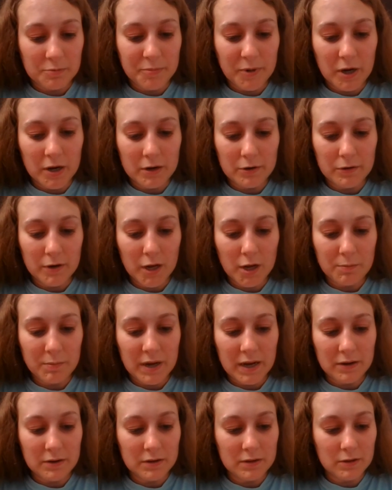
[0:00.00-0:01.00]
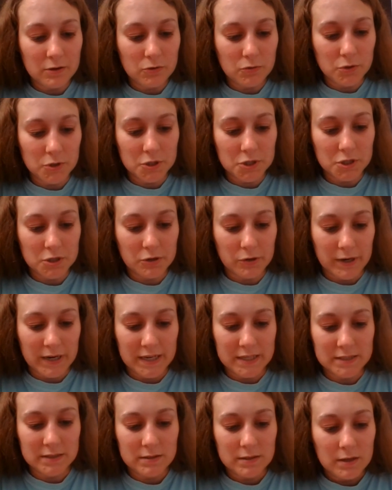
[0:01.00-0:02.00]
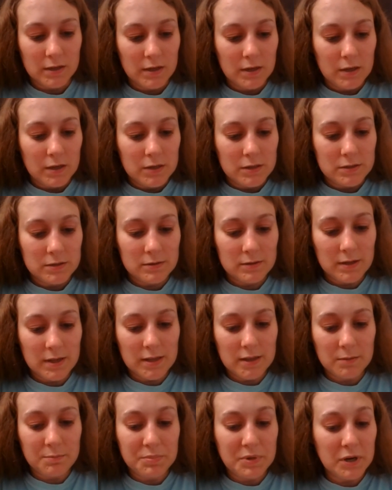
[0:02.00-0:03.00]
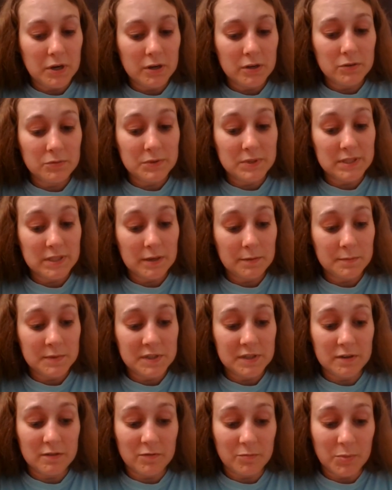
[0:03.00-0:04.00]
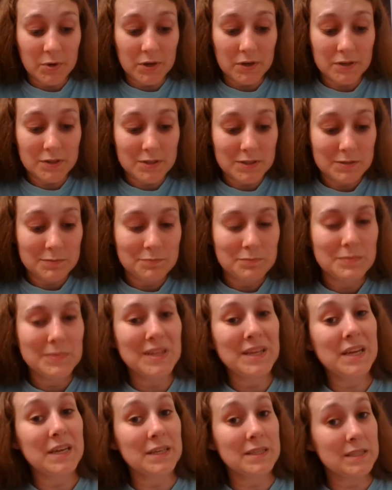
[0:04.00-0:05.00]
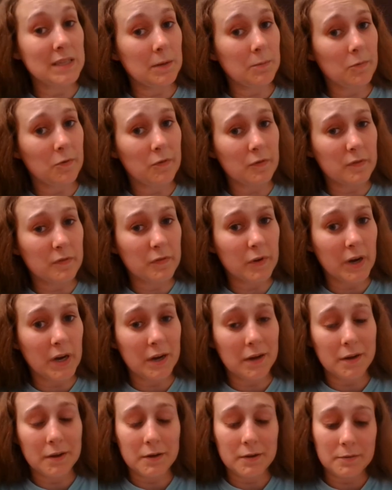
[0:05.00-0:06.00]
were pottering about in the orchard grass, so that the pond was empty of birds, except for Frank.